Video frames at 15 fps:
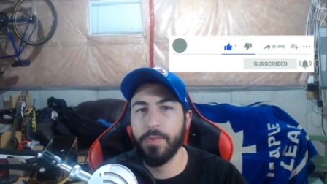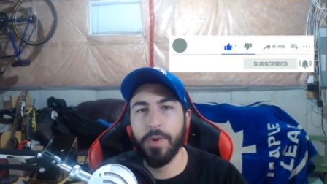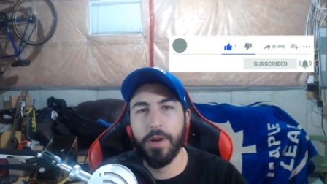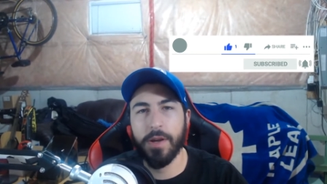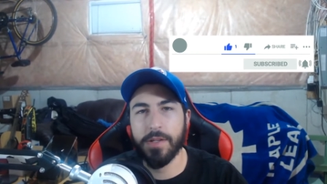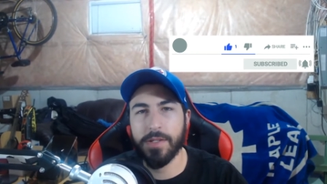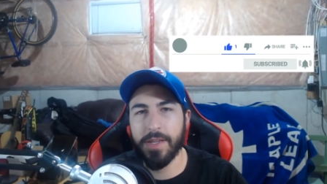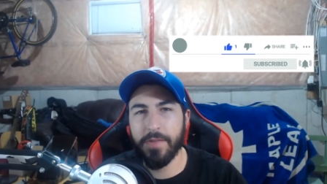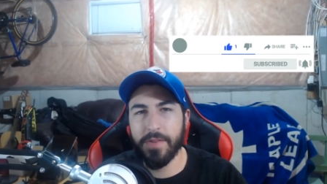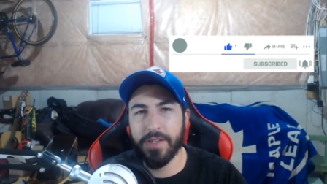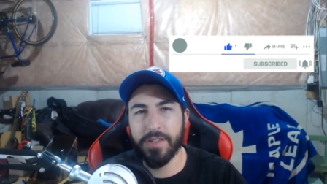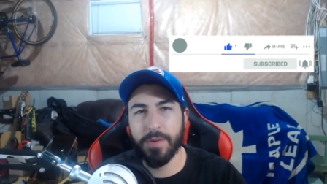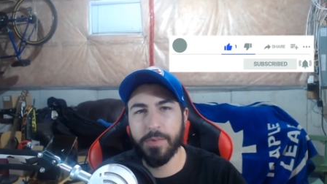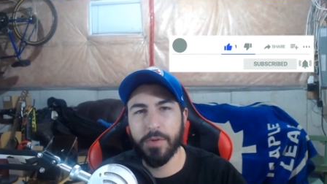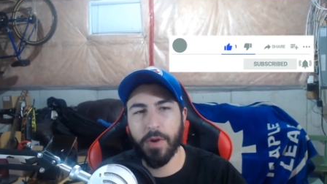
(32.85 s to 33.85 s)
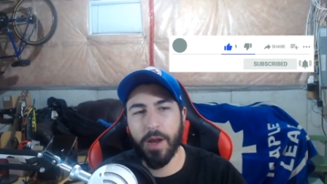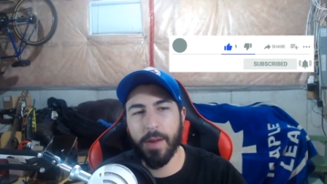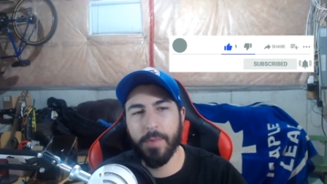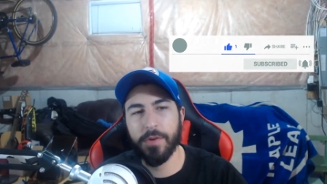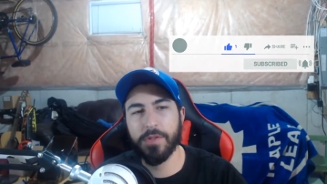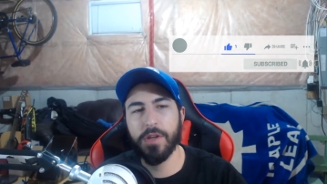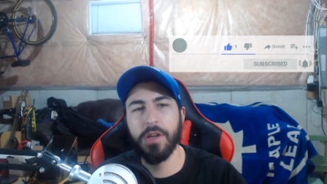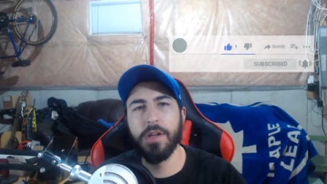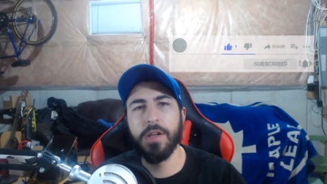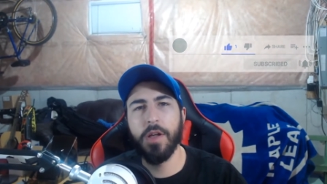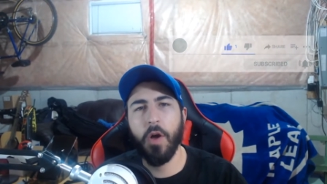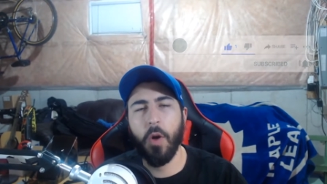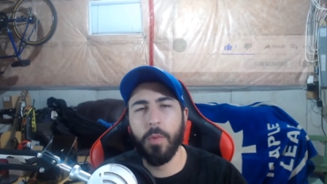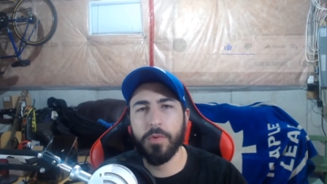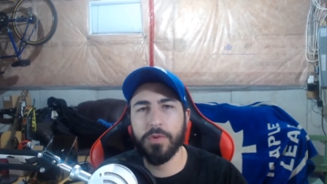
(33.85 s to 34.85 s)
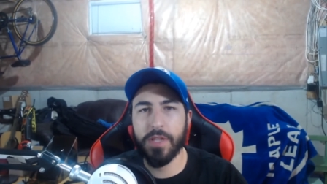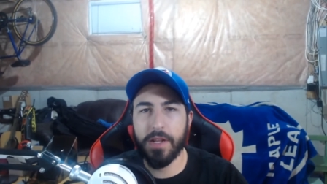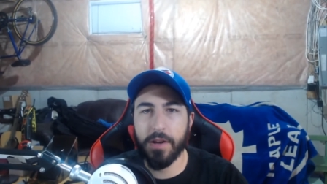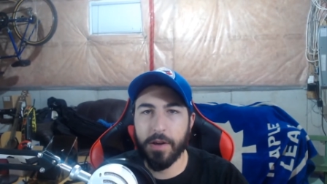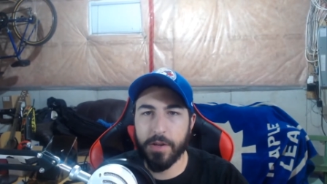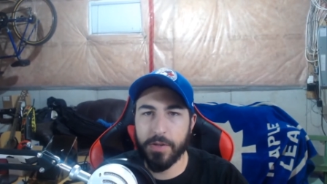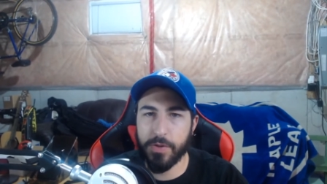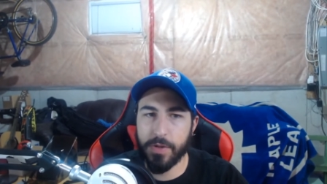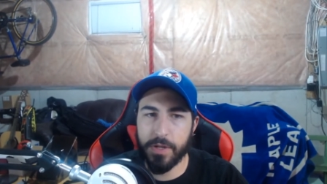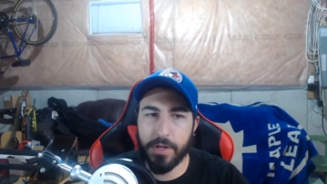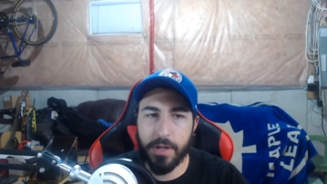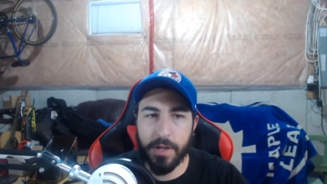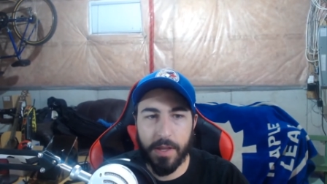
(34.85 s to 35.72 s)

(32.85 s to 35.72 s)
We are at 70 subscribers, almost at 100,